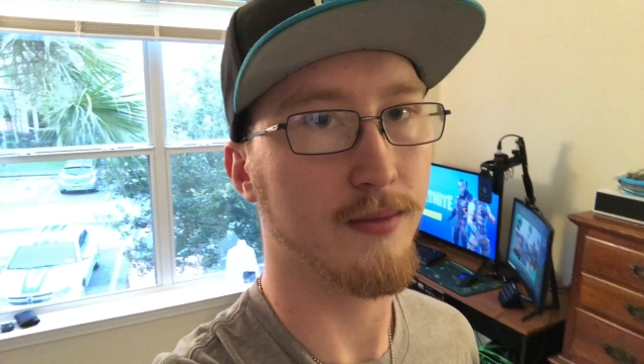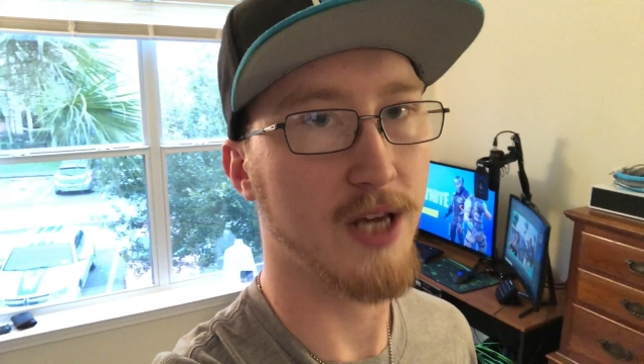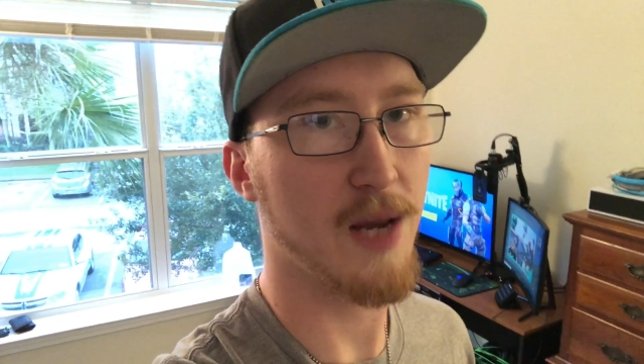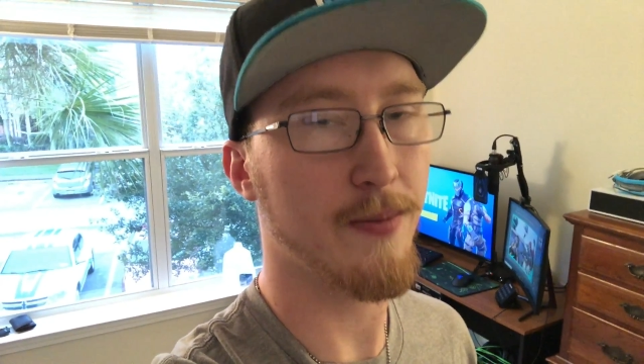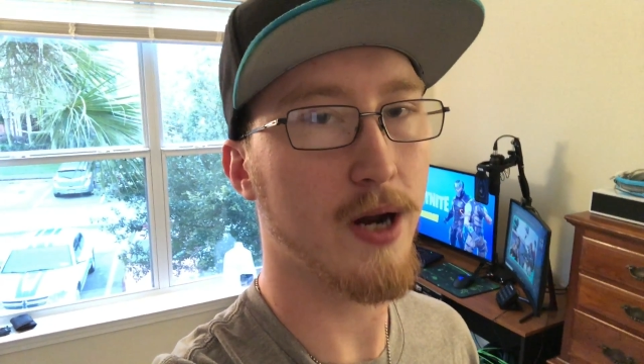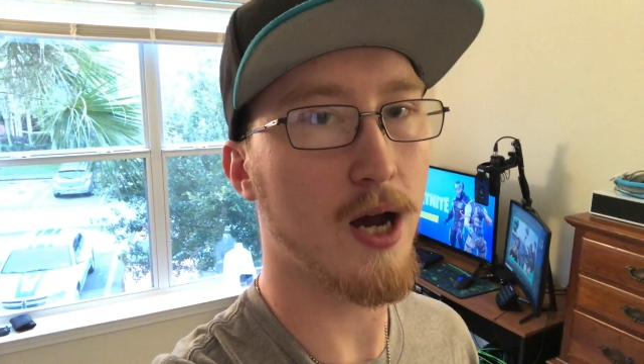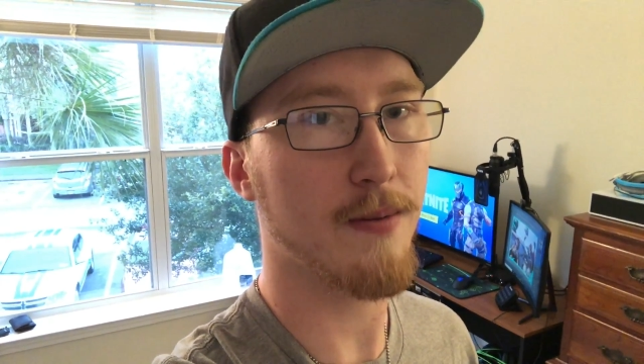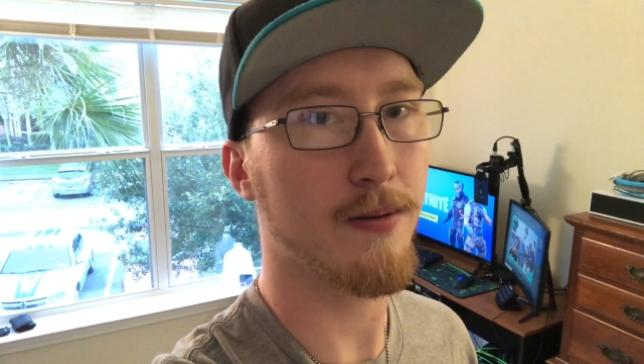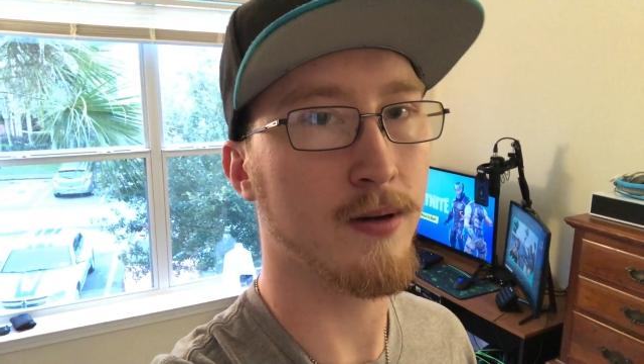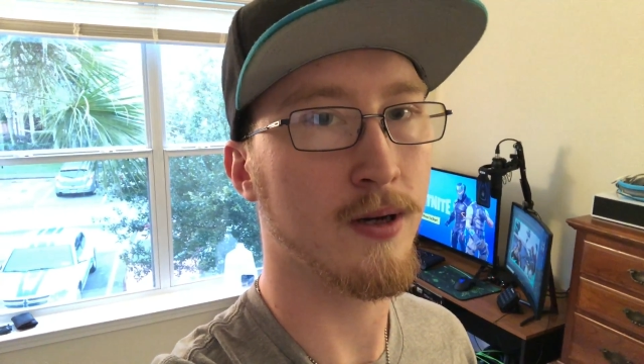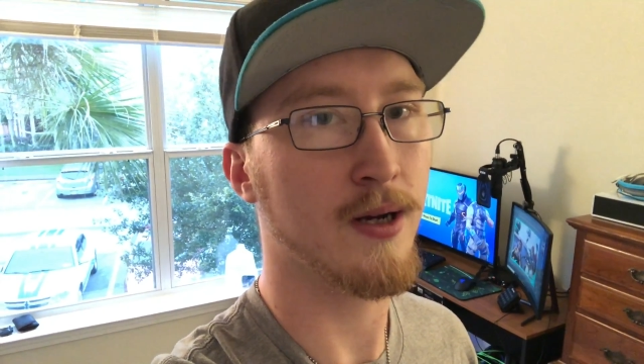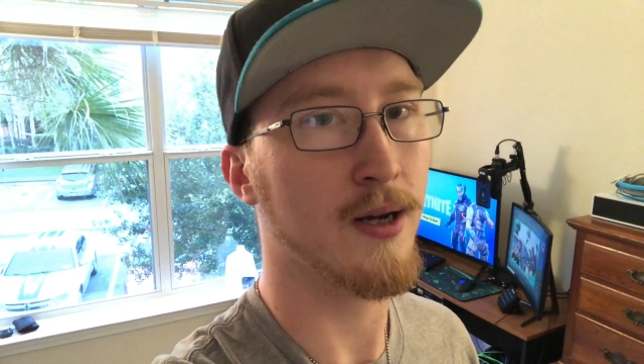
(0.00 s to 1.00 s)
Keep it up,
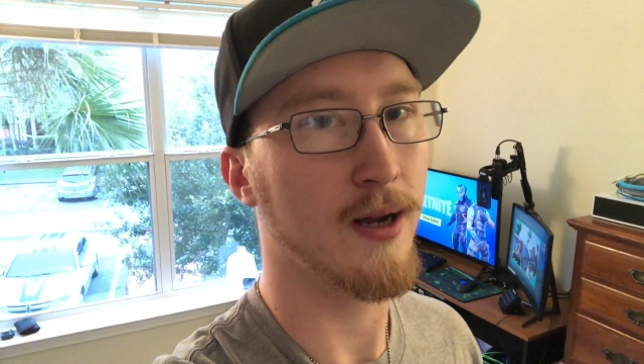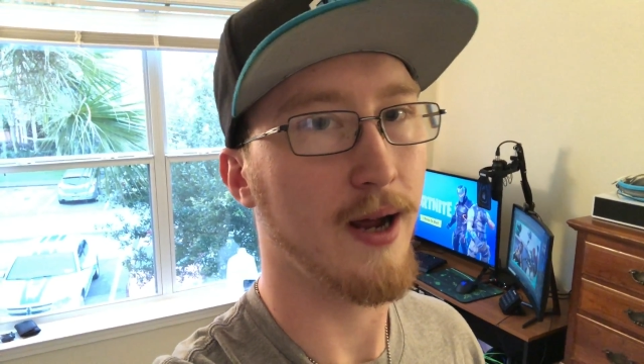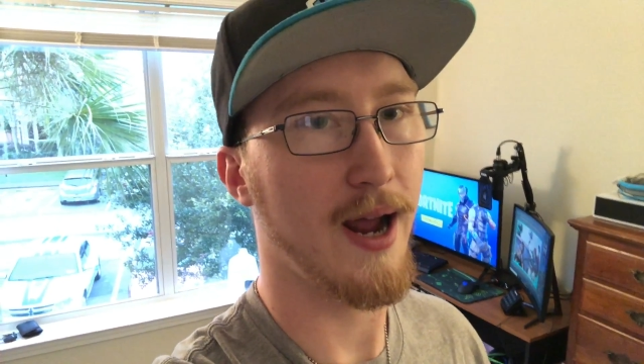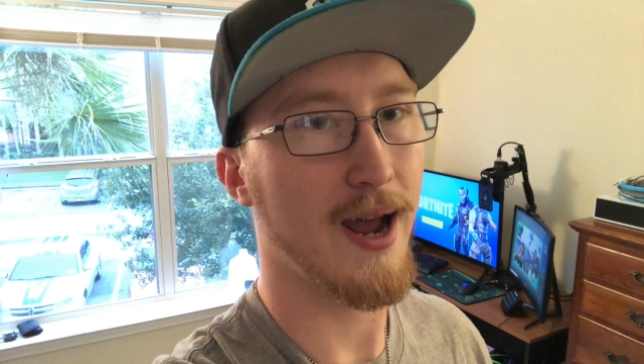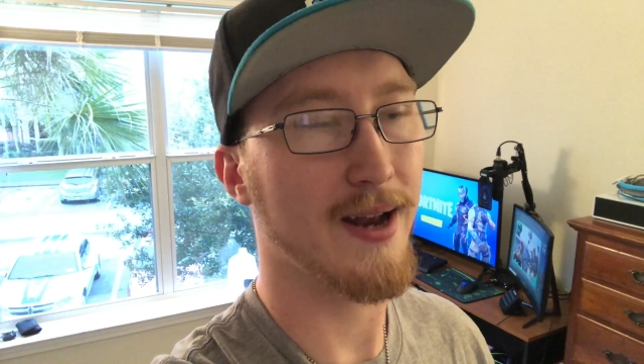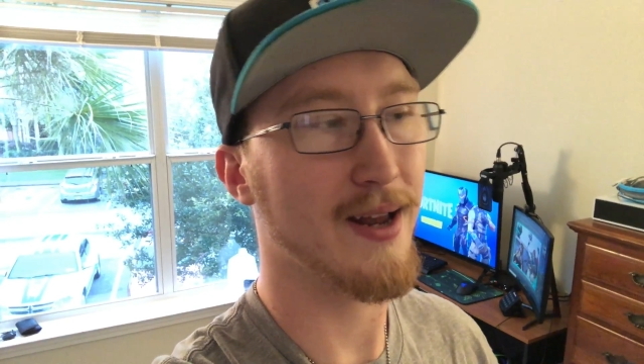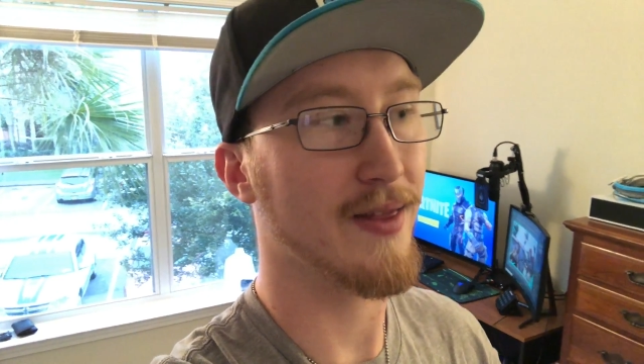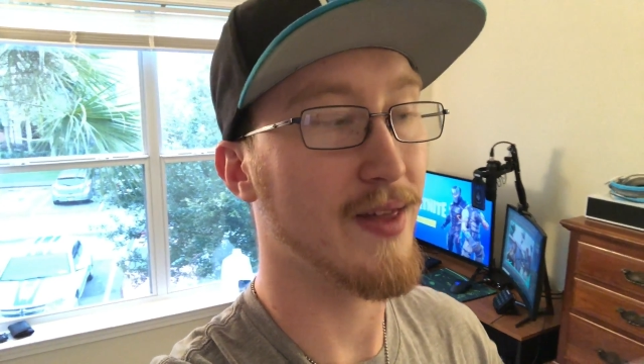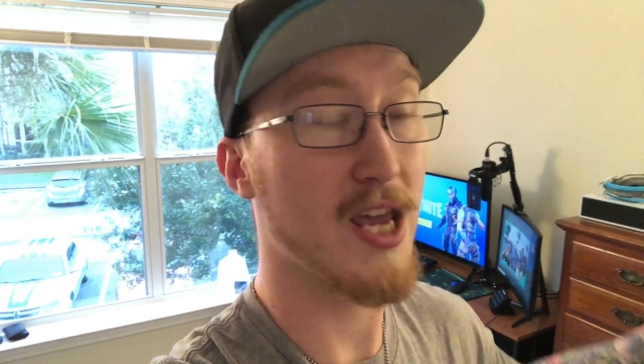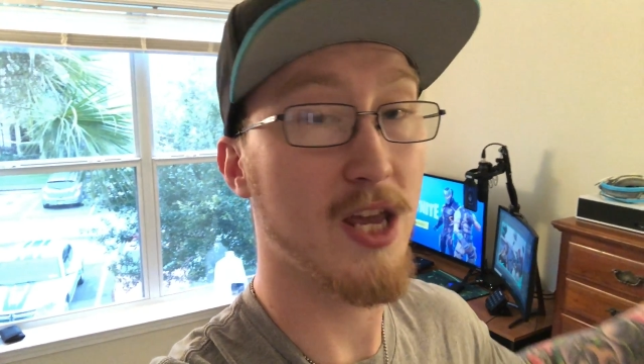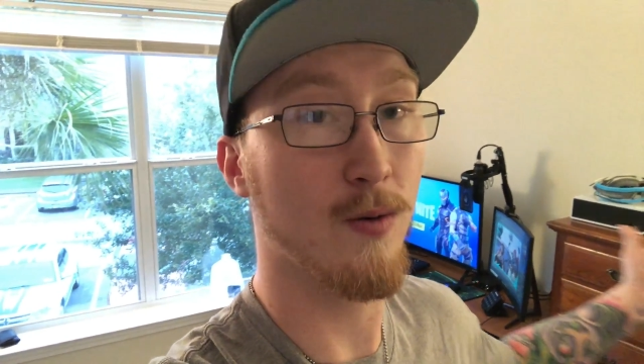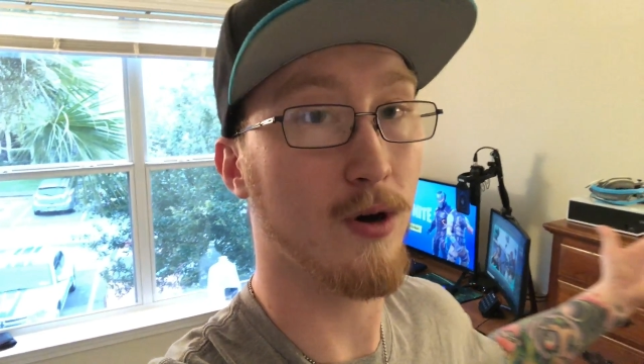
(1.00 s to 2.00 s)
and
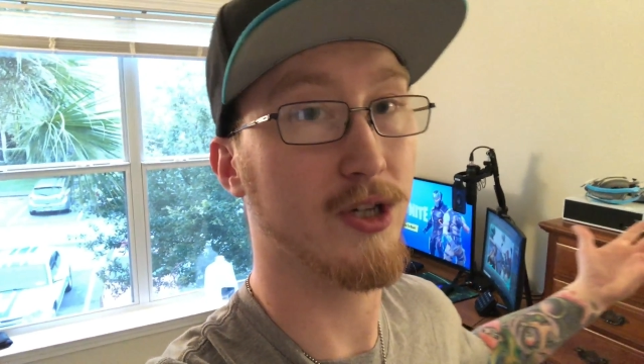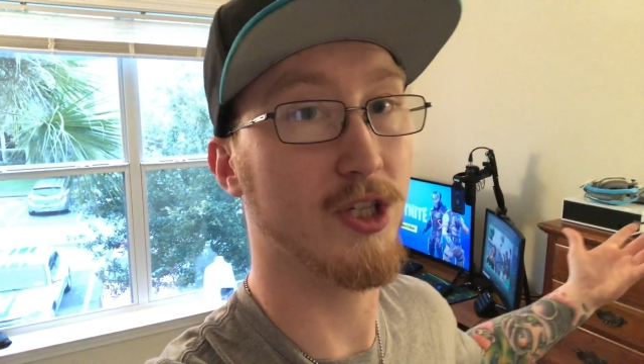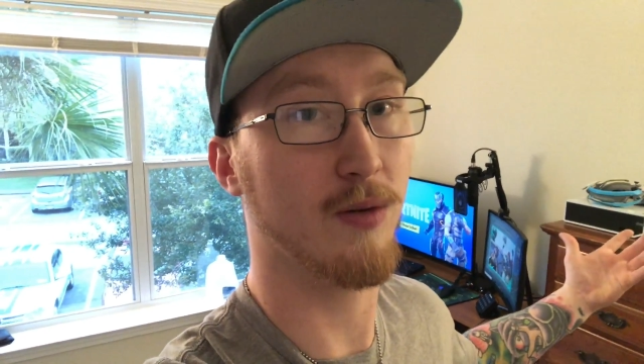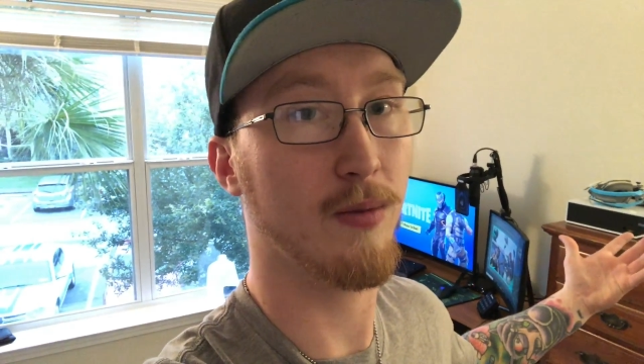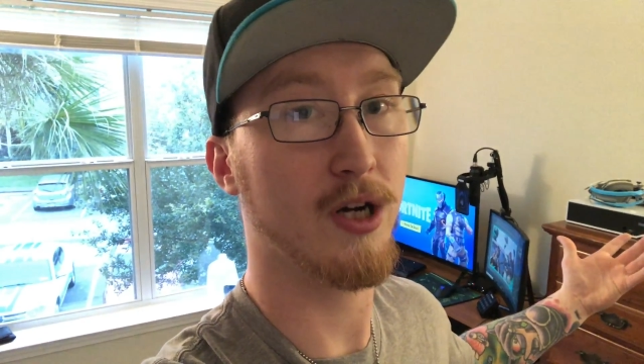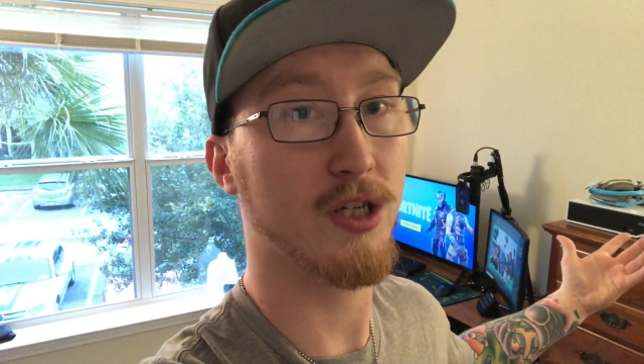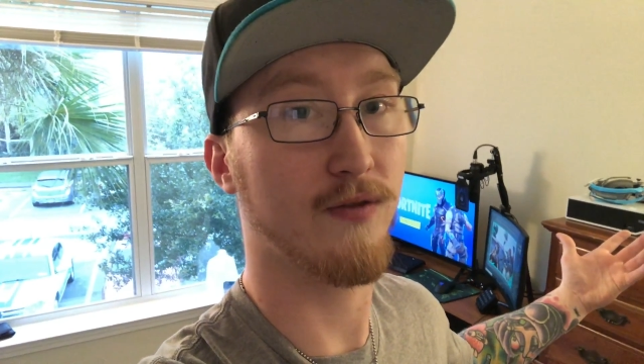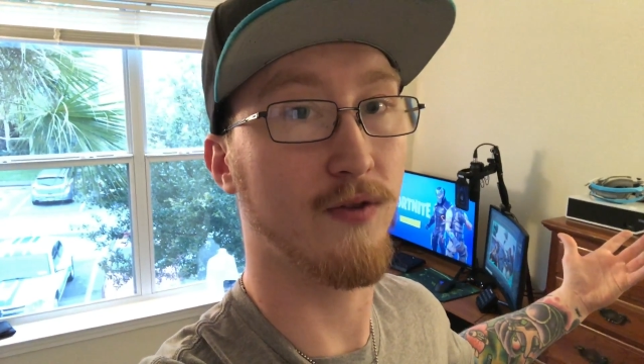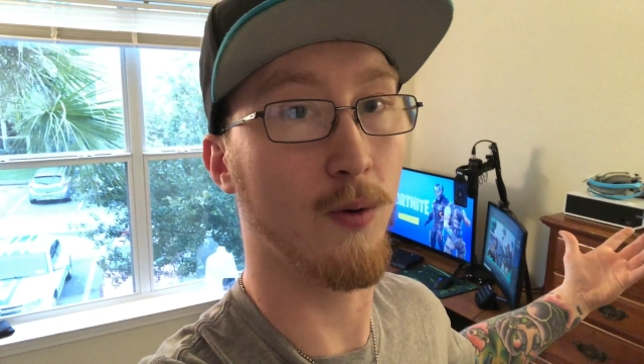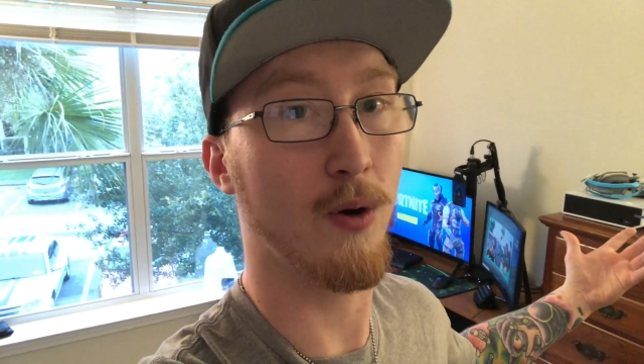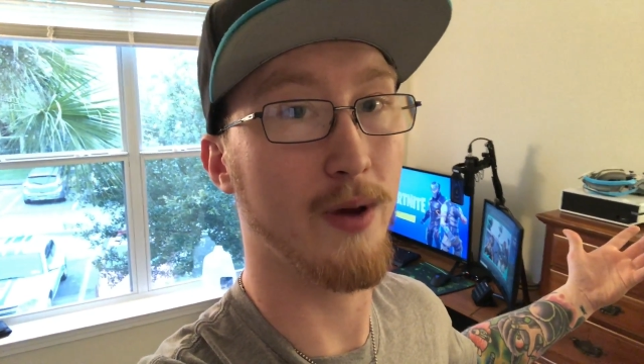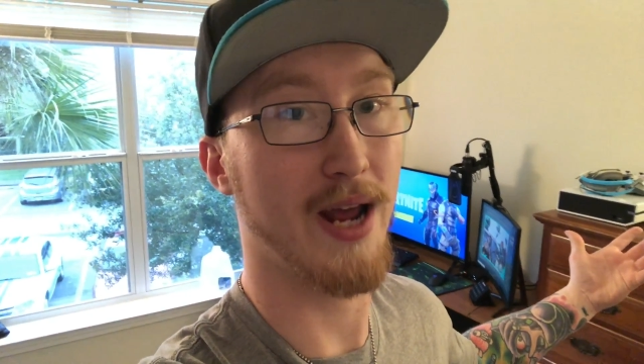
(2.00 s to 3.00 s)
thank you all so much
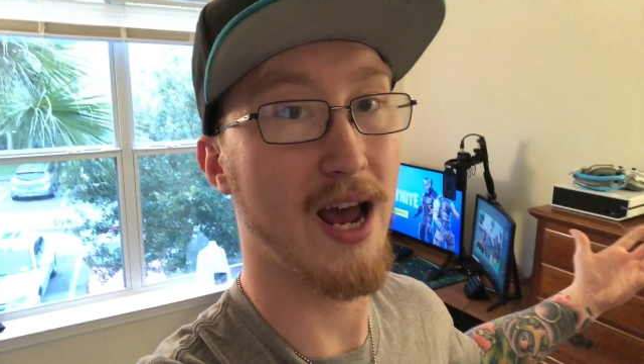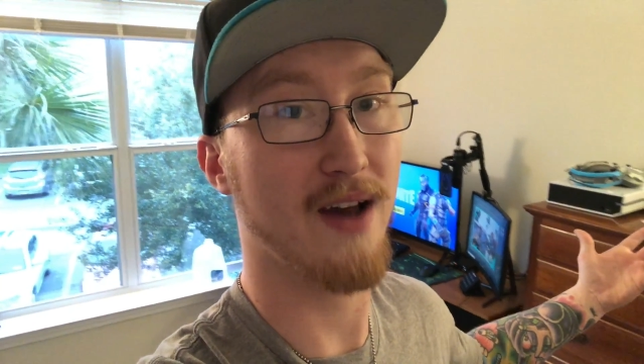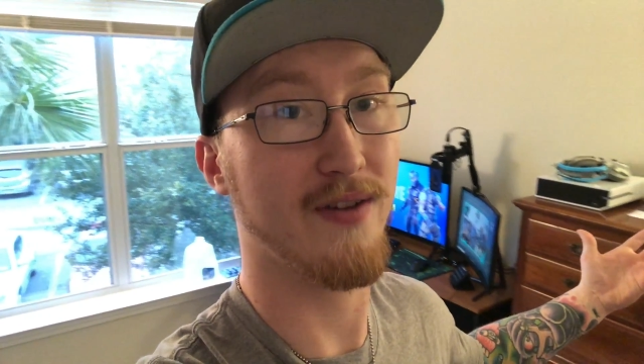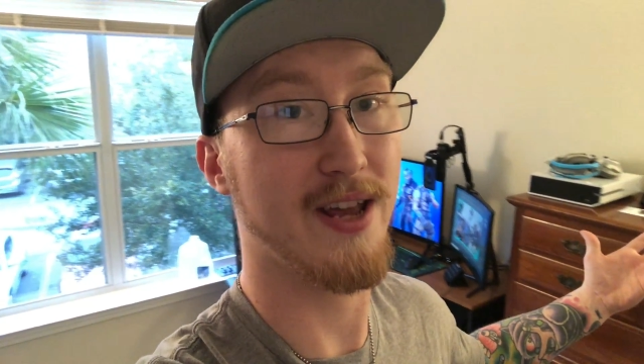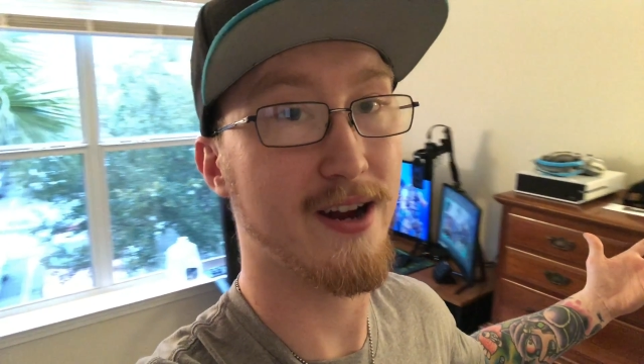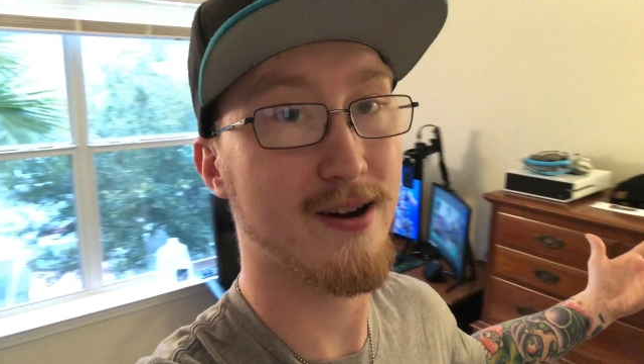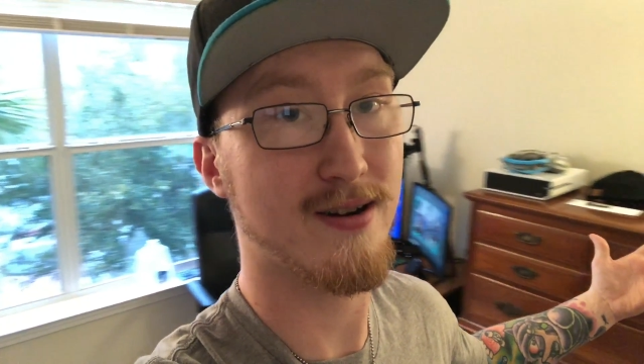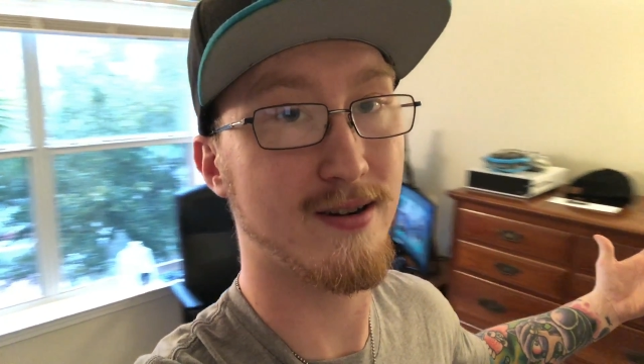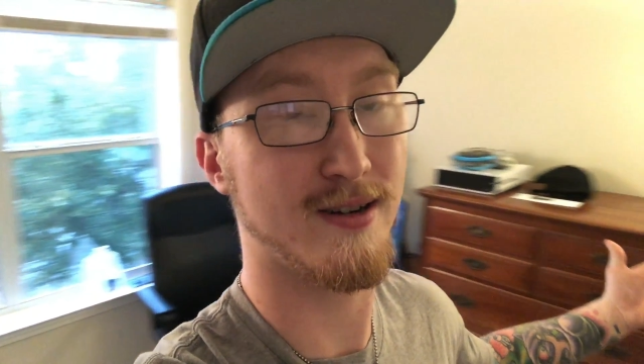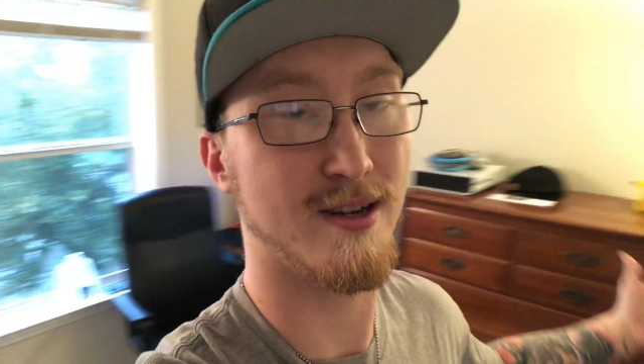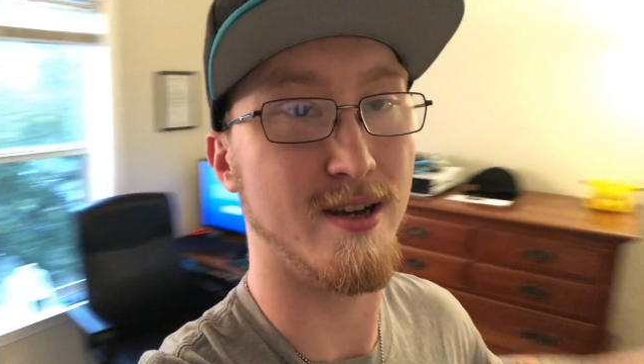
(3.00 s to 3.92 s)
for what we have here.